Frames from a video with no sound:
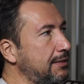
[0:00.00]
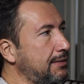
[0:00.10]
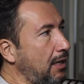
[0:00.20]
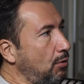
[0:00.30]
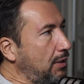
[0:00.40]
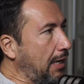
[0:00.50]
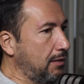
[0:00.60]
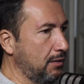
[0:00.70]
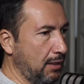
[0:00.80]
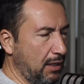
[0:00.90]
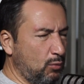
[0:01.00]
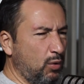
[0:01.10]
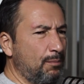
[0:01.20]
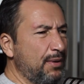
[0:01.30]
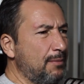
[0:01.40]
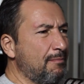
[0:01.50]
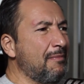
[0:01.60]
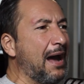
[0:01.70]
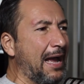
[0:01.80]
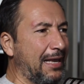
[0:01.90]
I say, okay, it will be
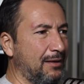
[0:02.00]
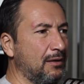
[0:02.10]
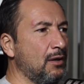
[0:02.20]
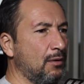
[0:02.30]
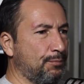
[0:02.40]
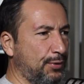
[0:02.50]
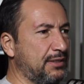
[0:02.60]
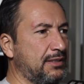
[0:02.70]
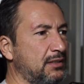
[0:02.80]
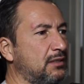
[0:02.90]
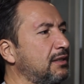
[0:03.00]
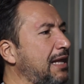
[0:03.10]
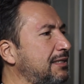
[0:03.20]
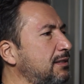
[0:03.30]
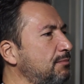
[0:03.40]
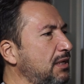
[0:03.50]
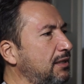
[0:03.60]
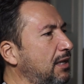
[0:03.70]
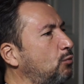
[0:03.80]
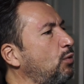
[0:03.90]
my preseason. Doesn't
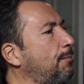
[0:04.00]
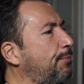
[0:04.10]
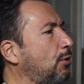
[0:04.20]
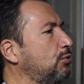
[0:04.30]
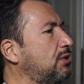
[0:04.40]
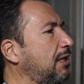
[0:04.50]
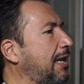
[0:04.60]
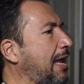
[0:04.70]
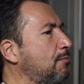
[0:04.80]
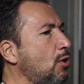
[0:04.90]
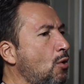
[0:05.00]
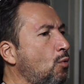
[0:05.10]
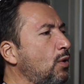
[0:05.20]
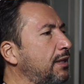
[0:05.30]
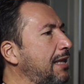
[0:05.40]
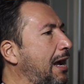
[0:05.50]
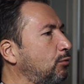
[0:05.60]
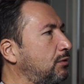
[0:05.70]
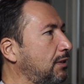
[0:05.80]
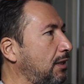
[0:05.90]
mean that we approach the game
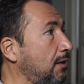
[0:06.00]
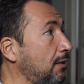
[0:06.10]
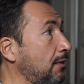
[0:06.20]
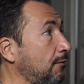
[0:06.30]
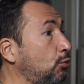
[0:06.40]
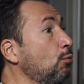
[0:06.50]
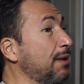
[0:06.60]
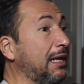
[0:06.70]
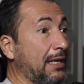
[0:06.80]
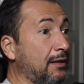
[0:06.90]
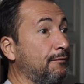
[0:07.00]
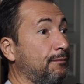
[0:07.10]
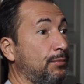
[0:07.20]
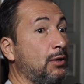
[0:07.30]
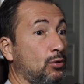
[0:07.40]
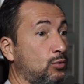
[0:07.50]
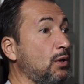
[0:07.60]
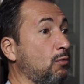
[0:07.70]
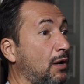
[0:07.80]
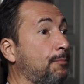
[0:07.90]
without to believe, because
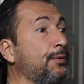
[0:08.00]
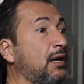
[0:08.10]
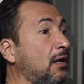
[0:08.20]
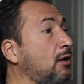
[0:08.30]
we were pretty